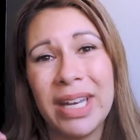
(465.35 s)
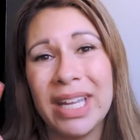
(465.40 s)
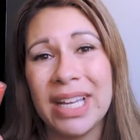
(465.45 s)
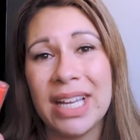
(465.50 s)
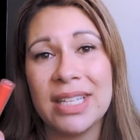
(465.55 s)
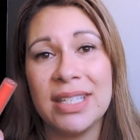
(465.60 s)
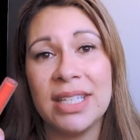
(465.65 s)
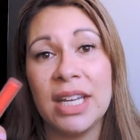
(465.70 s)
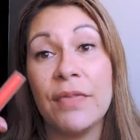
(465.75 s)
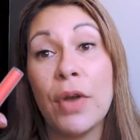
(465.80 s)
But
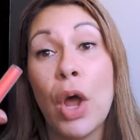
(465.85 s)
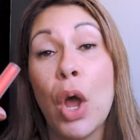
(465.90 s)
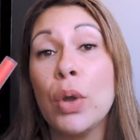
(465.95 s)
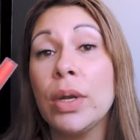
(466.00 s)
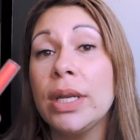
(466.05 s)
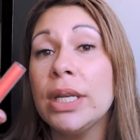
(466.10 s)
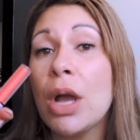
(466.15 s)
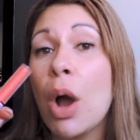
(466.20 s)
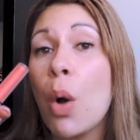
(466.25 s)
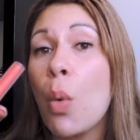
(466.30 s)
like I said, I've
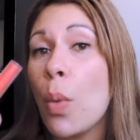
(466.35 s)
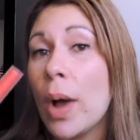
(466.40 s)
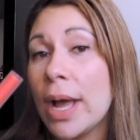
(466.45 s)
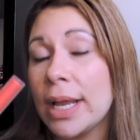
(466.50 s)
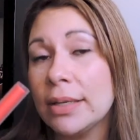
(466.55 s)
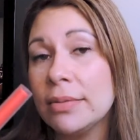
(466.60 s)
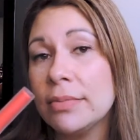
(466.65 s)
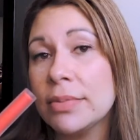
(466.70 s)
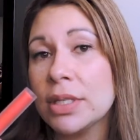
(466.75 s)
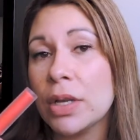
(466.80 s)
only got
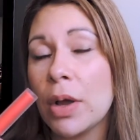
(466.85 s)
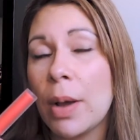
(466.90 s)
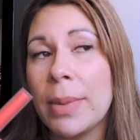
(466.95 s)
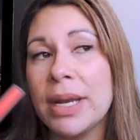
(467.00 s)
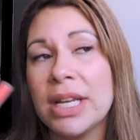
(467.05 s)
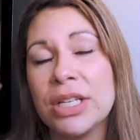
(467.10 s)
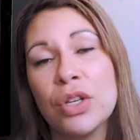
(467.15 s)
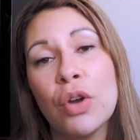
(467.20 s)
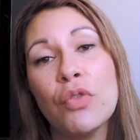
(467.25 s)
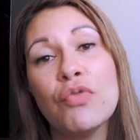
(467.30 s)
one, so I
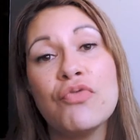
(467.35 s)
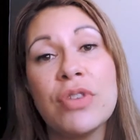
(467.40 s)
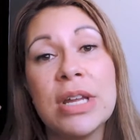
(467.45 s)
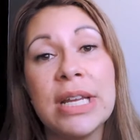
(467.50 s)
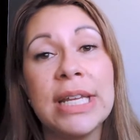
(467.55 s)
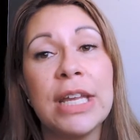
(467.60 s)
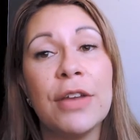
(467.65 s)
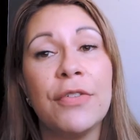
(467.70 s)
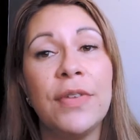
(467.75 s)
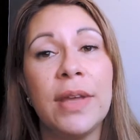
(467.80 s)
mean it's not
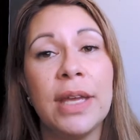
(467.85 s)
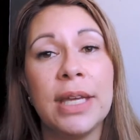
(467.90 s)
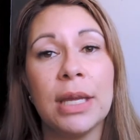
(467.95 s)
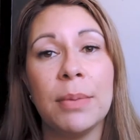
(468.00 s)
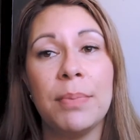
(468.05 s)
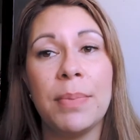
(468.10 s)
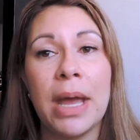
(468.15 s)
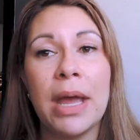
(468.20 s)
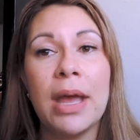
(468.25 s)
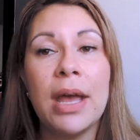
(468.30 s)
really a fair
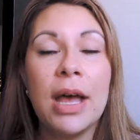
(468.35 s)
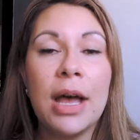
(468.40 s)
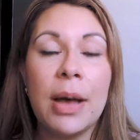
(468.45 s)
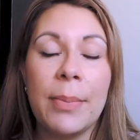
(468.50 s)
comparison.